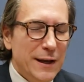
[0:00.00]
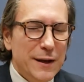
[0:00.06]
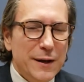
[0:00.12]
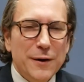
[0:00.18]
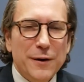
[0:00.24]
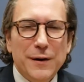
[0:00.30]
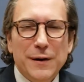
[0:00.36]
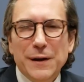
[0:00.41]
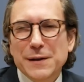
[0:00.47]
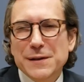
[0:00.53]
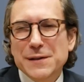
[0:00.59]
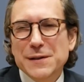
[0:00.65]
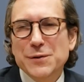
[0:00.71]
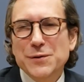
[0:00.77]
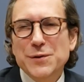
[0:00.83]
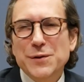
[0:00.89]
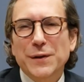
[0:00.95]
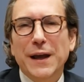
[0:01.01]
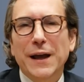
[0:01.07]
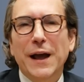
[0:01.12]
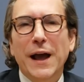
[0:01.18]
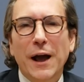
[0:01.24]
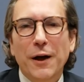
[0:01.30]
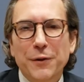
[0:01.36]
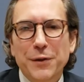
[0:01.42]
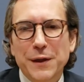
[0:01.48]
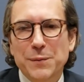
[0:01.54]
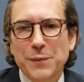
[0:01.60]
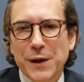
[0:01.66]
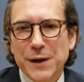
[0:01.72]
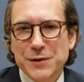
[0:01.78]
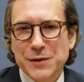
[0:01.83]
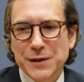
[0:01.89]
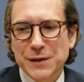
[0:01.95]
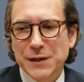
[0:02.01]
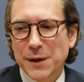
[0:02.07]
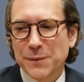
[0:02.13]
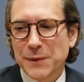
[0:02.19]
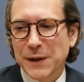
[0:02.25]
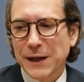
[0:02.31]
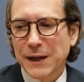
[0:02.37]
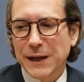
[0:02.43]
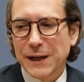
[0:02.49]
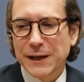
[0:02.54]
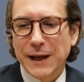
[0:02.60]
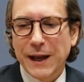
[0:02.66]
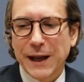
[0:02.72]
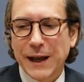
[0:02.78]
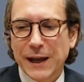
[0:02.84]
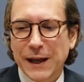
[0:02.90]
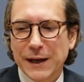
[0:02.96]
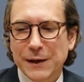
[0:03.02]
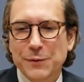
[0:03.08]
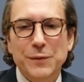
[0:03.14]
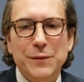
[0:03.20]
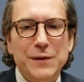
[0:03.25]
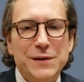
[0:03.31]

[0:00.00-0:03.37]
it's usually a healthy patient coming in and